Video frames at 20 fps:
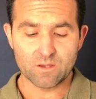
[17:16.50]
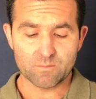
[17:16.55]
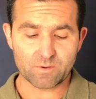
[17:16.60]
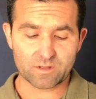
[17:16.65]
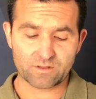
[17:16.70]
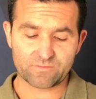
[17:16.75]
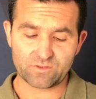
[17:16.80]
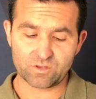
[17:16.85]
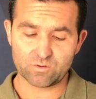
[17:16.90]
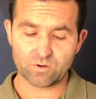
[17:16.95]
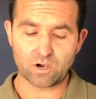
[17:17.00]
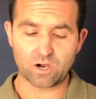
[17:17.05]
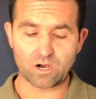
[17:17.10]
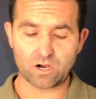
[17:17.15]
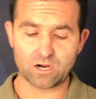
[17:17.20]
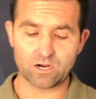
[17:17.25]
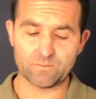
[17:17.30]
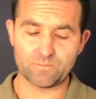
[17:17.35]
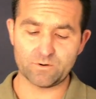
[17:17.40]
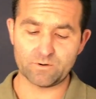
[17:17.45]
But if you
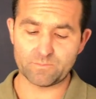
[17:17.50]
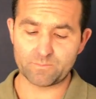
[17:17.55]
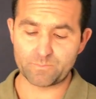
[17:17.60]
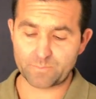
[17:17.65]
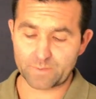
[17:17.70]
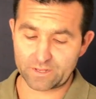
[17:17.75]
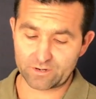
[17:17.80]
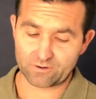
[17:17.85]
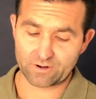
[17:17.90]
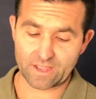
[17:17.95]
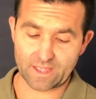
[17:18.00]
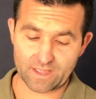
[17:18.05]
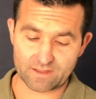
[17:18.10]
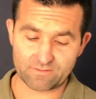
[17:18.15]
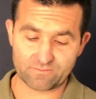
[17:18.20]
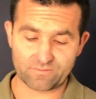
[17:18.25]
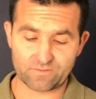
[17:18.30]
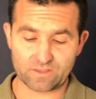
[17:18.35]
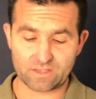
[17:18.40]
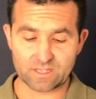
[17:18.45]
harbor bitter
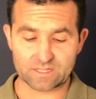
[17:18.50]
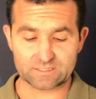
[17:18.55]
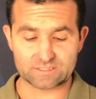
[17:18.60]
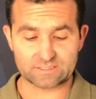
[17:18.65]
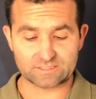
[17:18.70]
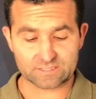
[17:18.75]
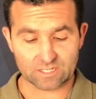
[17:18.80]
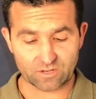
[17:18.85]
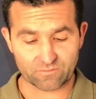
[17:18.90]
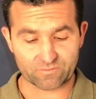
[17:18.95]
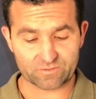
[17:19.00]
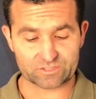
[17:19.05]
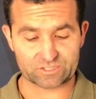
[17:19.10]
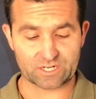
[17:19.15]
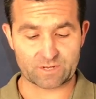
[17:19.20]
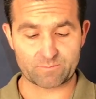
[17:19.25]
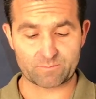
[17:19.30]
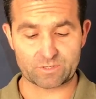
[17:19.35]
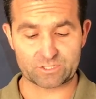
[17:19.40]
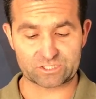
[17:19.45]
envy and selfish
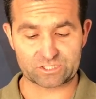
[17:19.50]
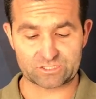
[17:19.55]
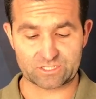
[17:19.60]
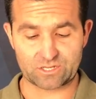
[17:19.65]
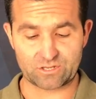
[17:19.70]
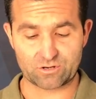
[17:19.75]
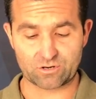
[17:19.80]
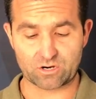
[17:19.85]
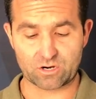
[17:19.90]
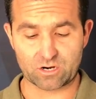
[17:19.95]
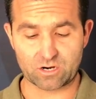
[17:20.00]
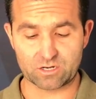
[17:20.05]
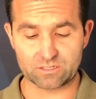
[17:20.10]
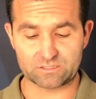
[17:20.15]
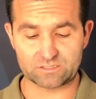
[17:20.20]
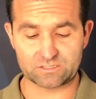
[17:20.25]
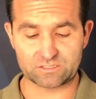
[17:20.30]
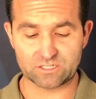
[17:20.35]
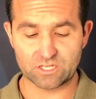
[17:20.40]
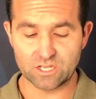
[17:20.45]
ambition in your
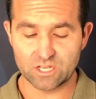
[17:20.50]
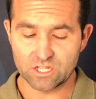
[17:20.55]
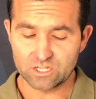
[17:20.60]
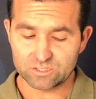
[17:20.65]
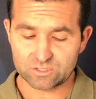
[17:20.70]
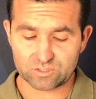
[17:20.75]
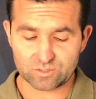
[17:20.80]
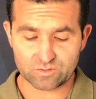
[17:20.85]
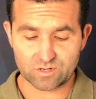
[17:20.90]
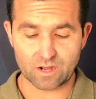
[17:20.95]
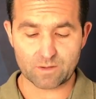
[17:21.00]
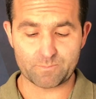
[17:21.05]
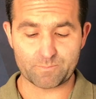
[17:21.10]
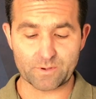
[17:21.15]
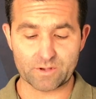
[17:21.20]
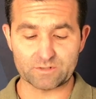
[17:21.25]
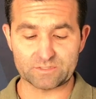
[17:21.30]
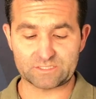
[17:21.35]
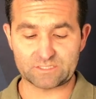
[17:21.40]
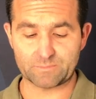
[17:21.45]
hearts, do not
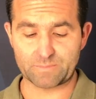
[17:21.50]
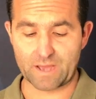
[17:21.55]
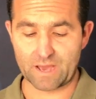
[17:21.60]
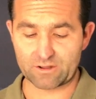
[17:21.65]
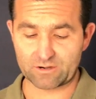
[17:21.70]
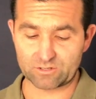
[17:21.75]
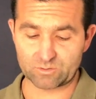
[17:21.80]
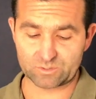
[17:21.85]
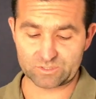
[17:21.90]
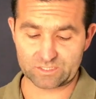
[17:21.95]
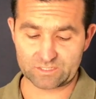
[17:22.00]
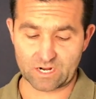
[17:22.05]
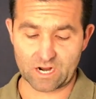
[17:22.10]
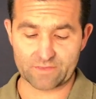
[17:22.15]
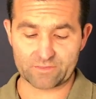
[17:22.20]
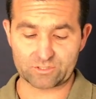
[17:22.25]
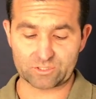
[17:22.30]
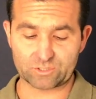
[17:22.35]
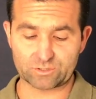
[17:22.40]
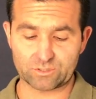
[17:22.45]
boast about it or
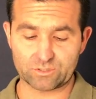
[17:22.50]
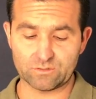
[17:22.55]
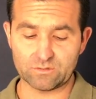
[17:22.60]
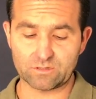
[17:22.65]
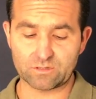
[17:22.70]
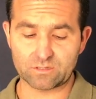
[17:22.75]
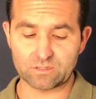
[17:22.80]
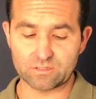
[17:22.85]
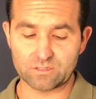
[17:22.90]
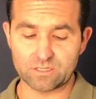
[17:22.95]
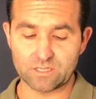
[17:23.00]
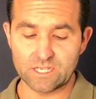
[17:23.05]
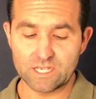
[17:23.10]
deny the truth.